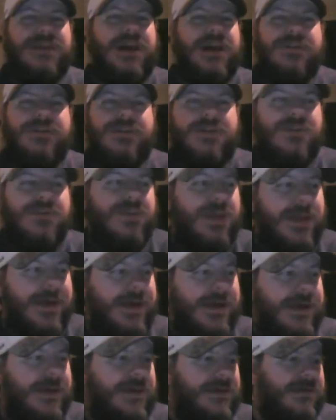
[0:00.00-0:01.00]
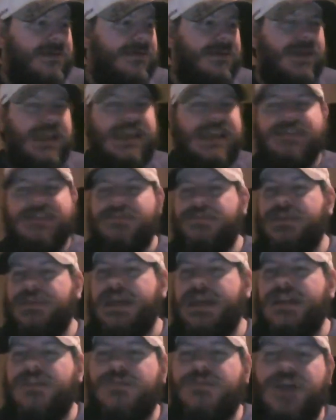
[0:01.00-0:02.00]
I don't know. He ain't even
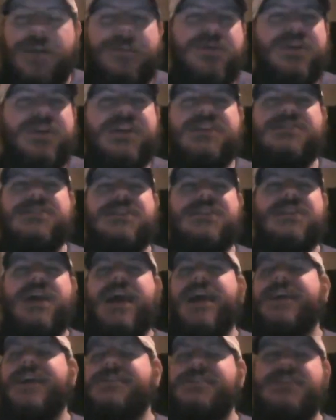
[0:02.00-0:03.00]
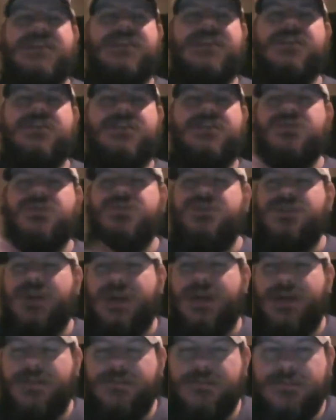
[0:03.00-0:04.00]
playing no one. They put his ass in, he couldn't do
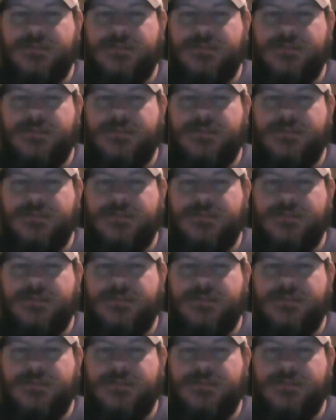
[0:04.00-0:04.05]
shit.